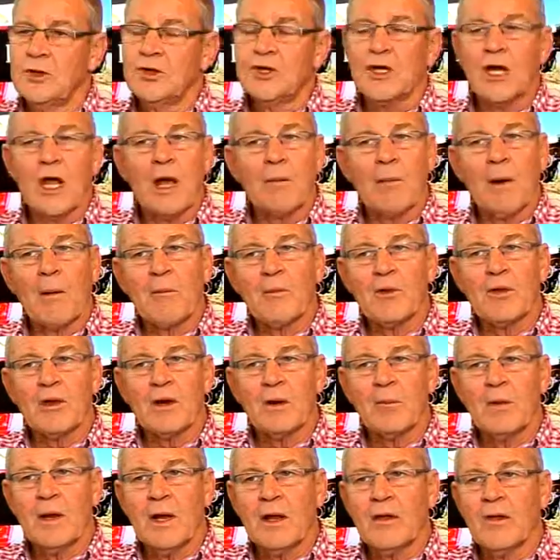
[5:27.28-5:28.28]
you come up with an
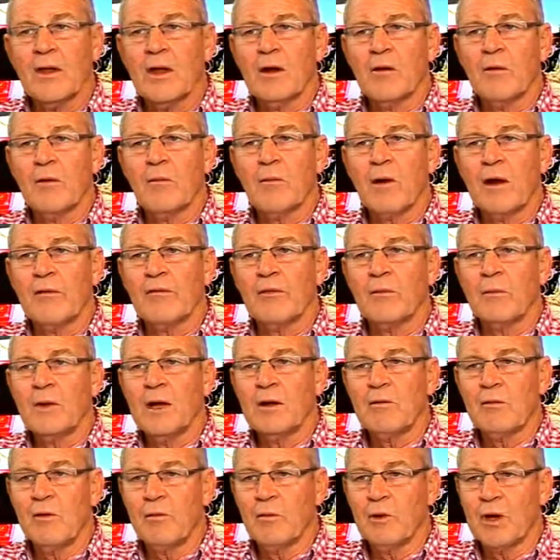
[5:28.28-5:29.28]
amount there, a rough
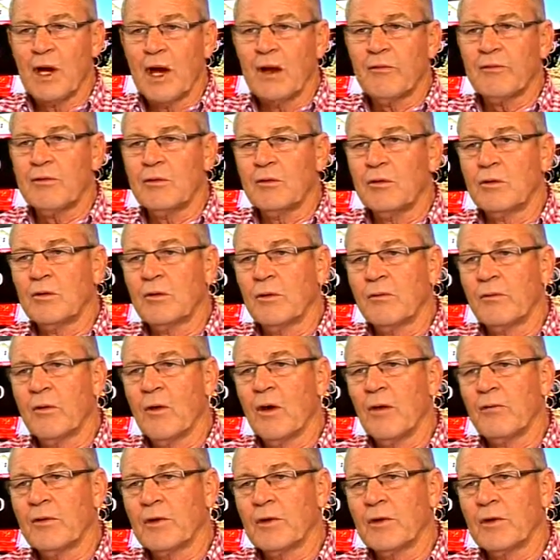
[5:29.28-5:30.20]
amount? You would have to arrive at...